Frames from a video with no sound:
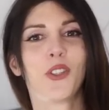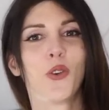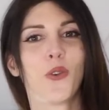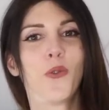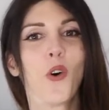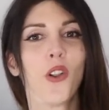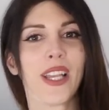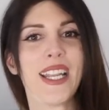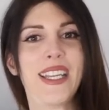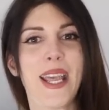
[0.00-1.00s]
do a full
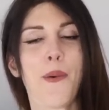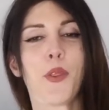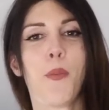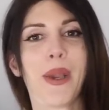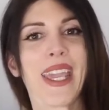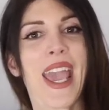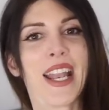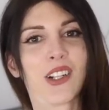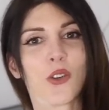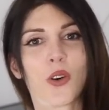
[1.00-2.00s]
in-depth
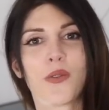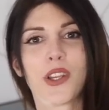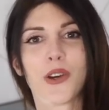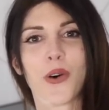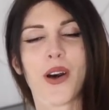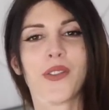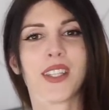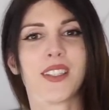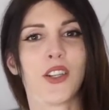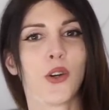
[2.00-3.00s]
mechanical review of
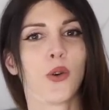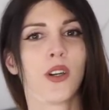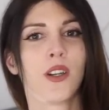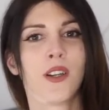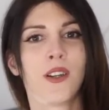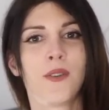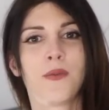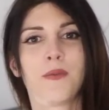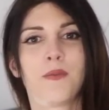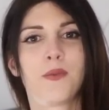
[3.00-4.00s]
this new
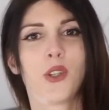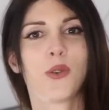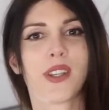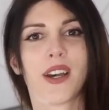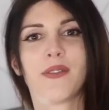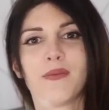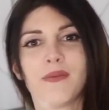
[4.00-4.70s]
Tucson.